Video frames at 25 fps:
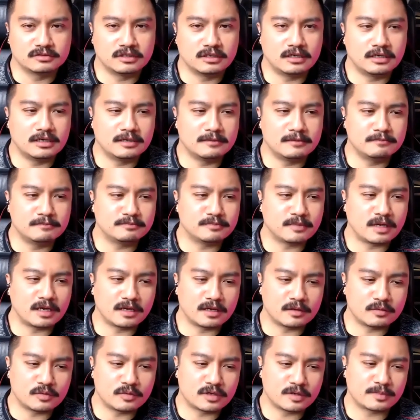I
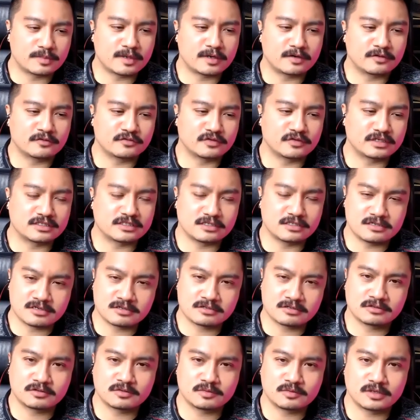want to paraphrase
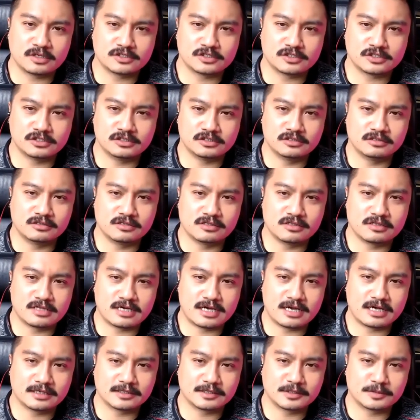another question
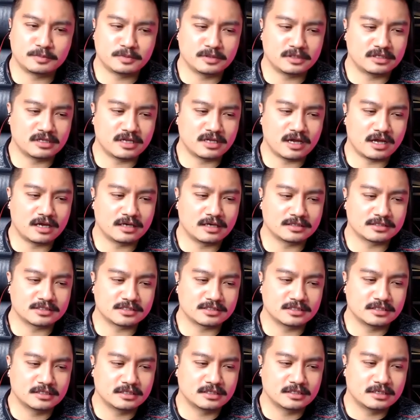that's been
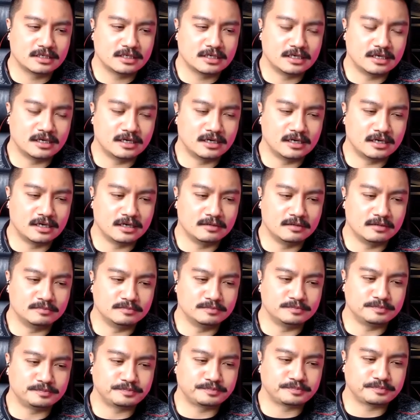asked
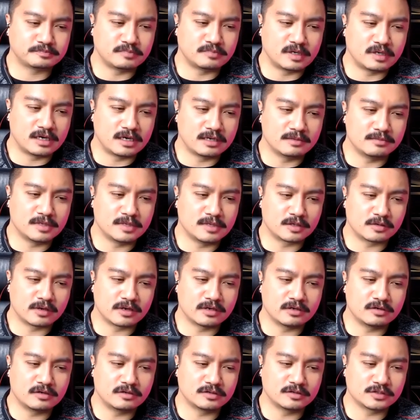by Manora
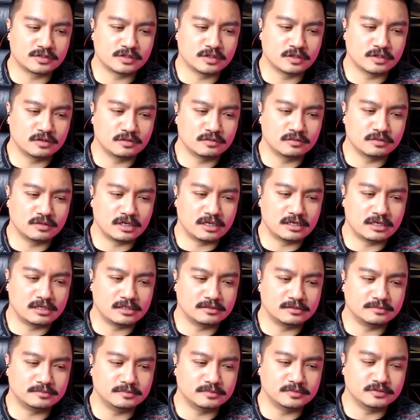and also
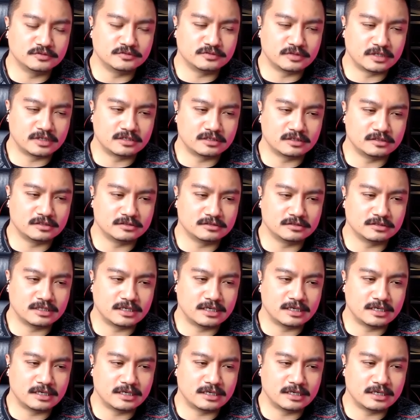Fadl.